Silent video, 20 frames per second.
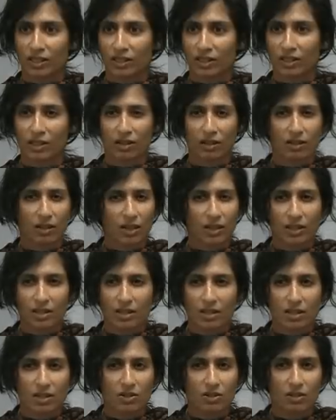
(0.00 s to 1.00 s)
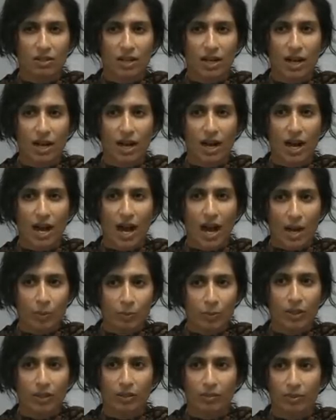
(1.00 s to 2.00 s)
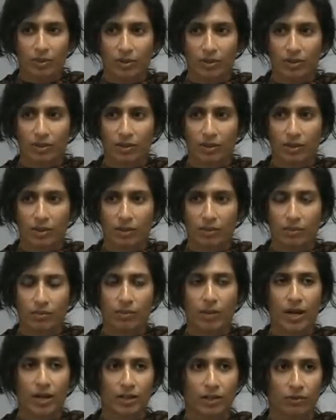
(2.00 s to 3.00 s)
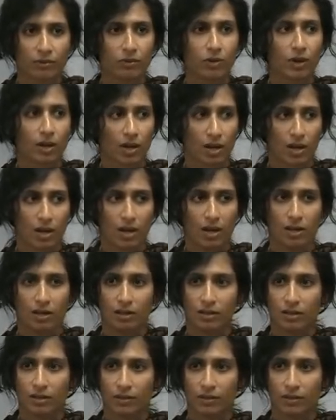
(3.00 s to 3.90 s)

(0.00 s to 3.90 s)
that are not considered applicable by the fuqaha.